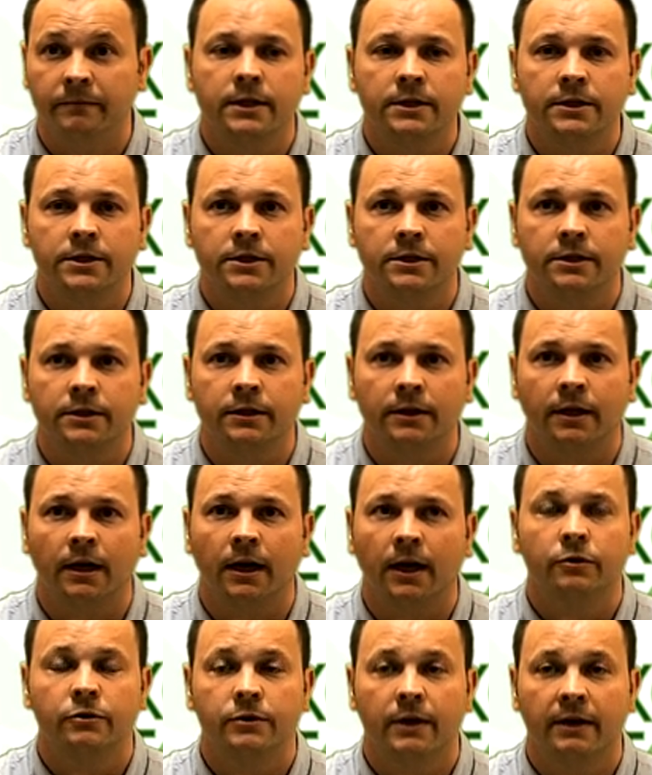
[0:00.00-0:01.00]
Transition
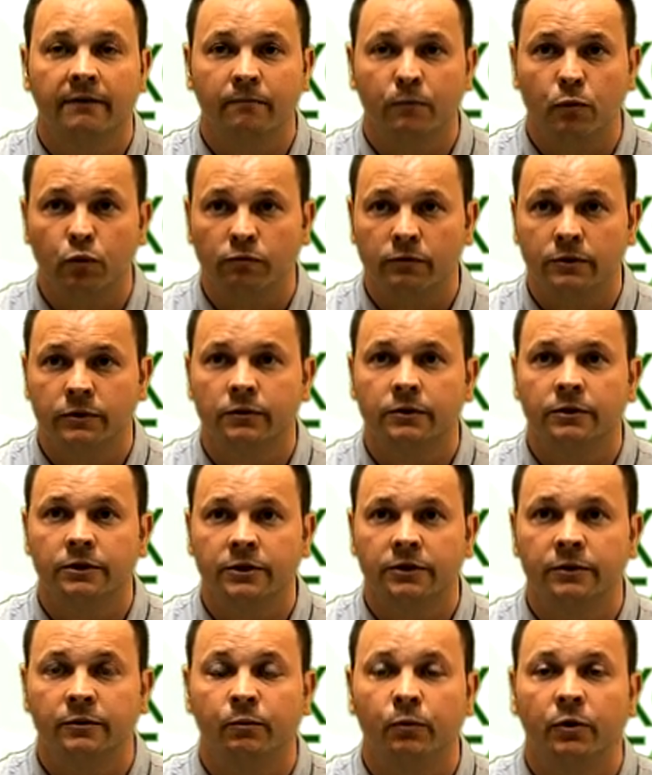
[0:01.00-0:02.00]
used to have more
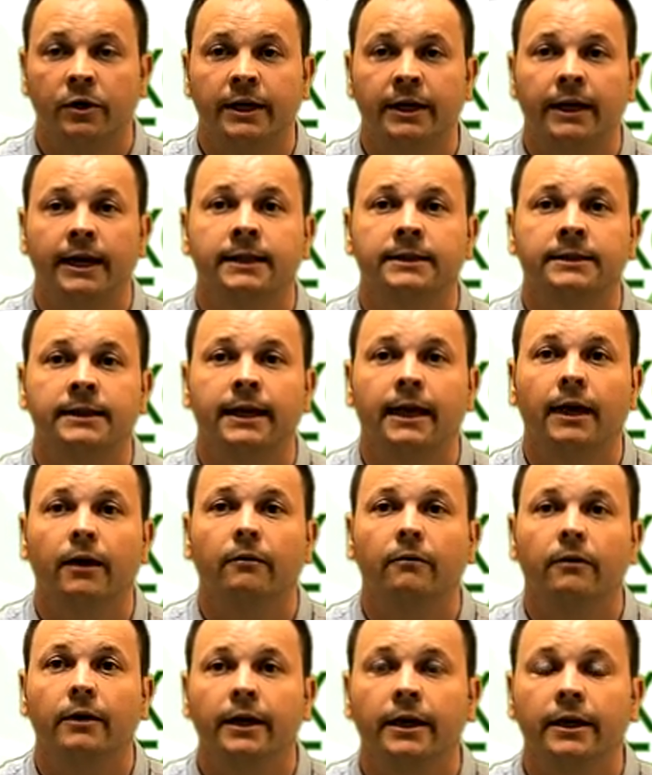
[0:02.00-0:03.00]
resources than what it has now.
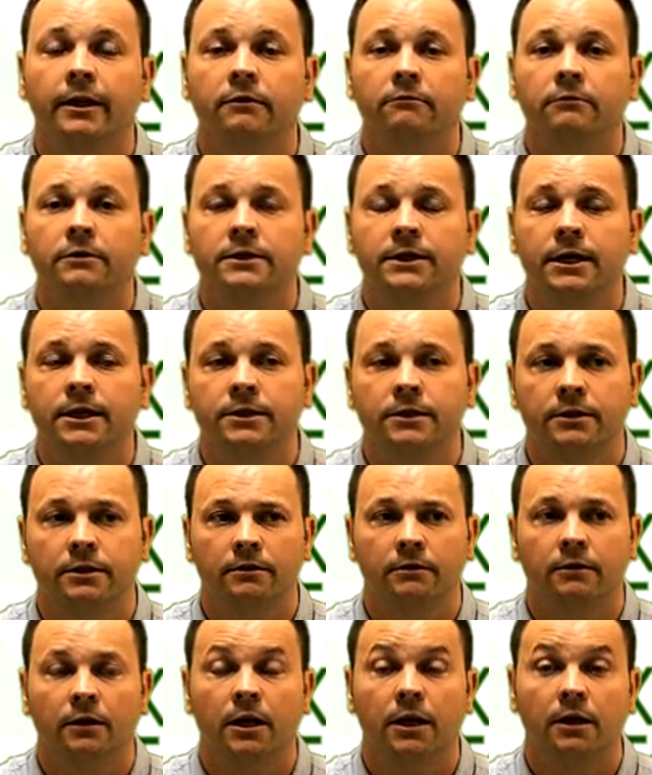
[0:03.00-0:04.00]
In the
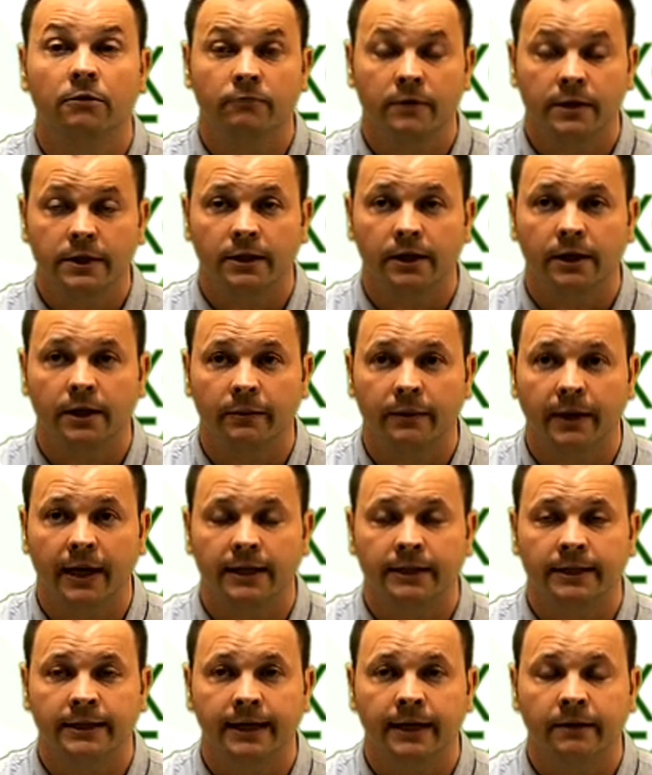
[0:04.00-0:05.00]
recession recently, we
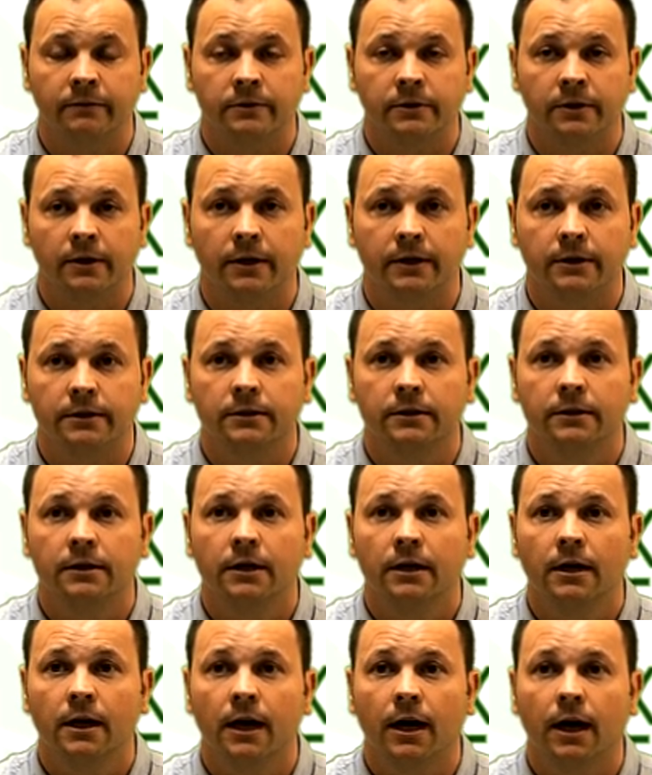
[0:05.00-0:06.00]
had to downsize,
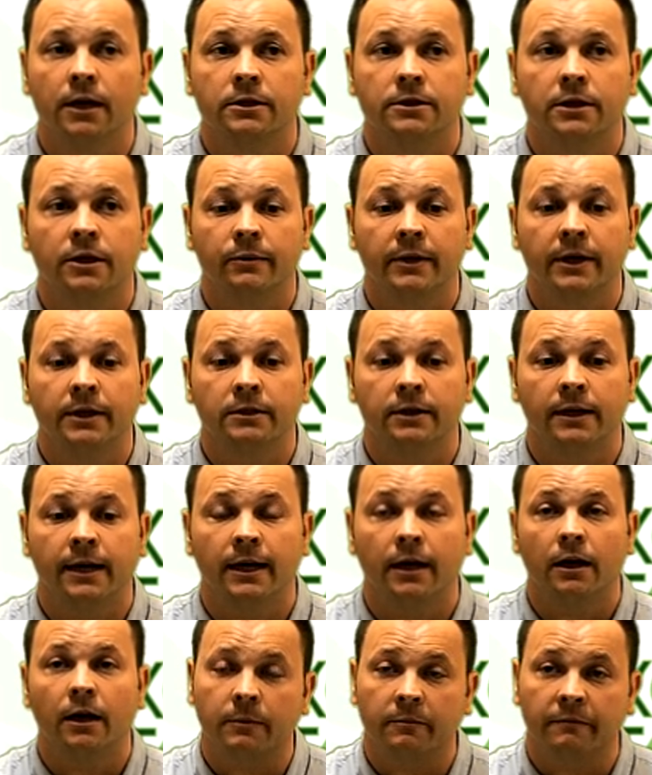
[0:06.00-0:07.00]
and so we had to
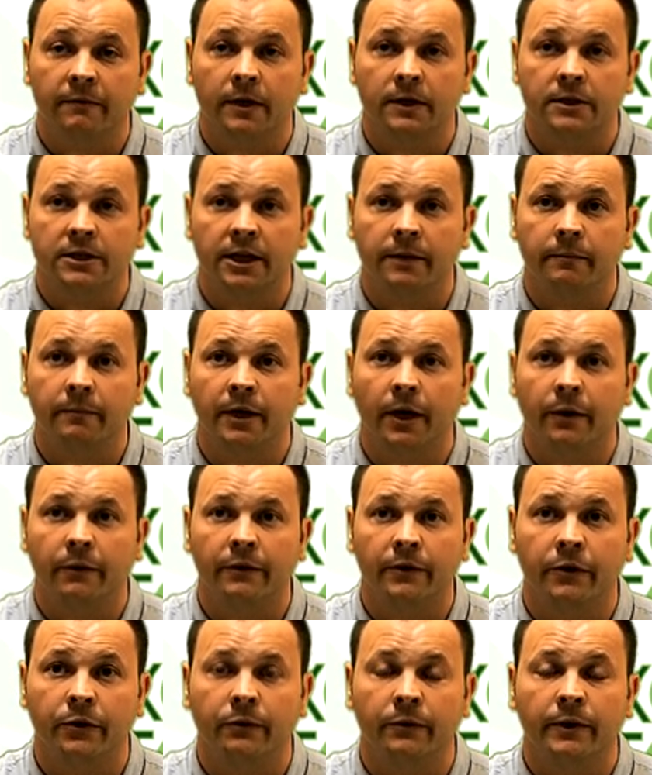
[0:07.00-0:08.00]
let some of our team
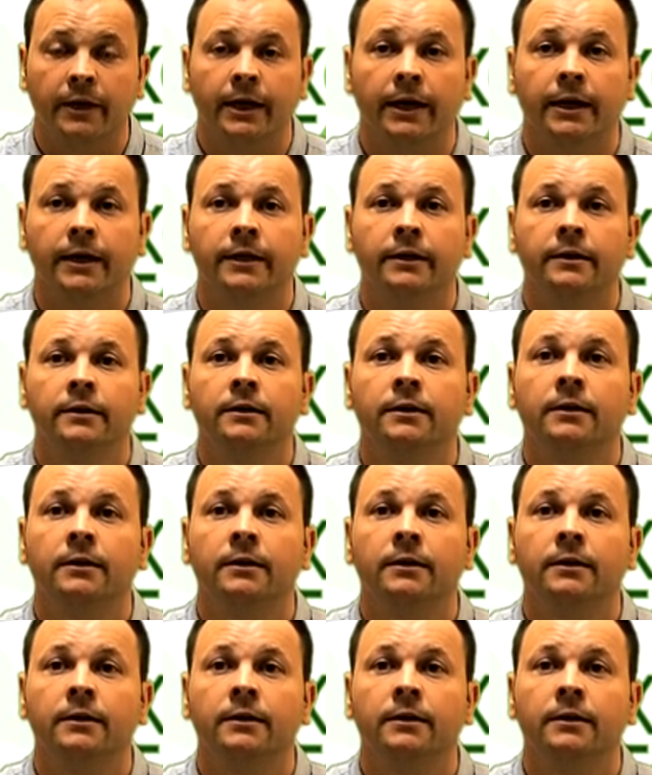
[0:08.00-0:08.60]
go in the UK.